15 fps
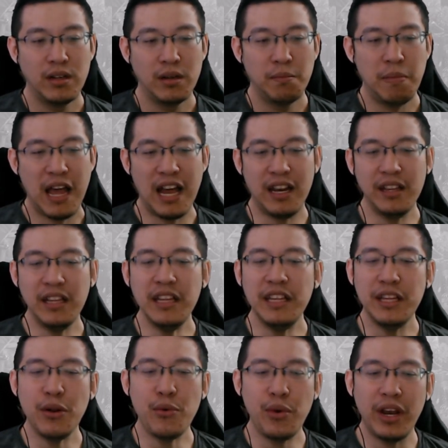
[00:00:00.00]
Paladin
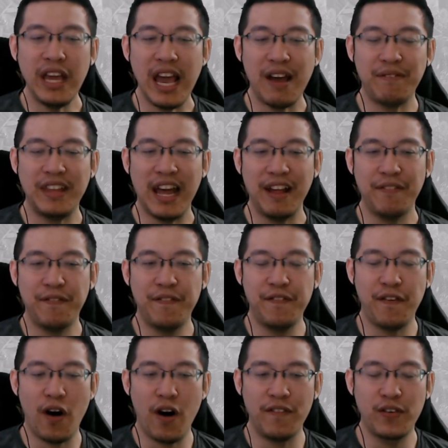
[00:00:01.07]
didn't really have that
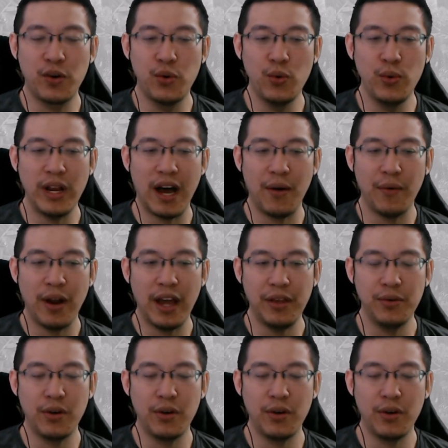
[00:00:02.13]
4th cooldown, right?